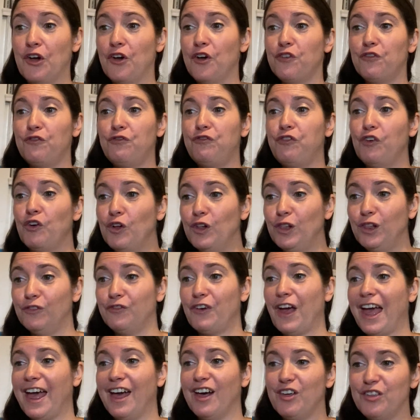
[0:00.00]
full of
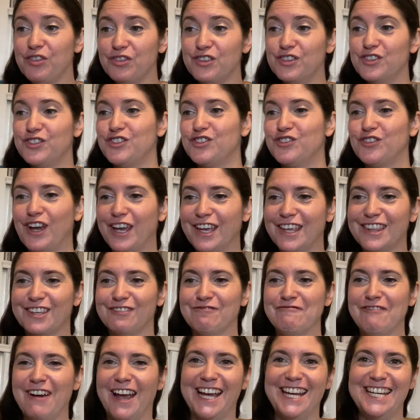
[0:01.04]
health and strength
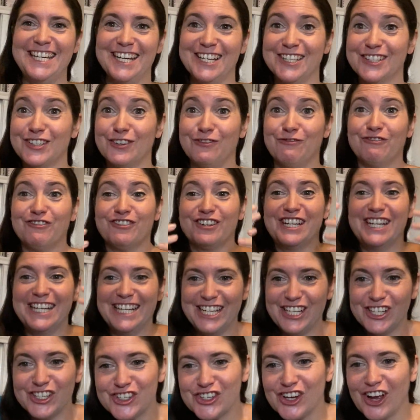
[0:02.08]
and radiance of
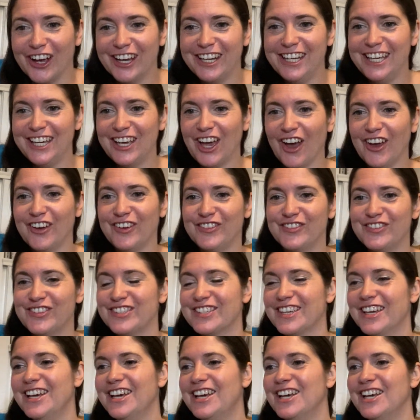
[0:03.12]
really shiny coats.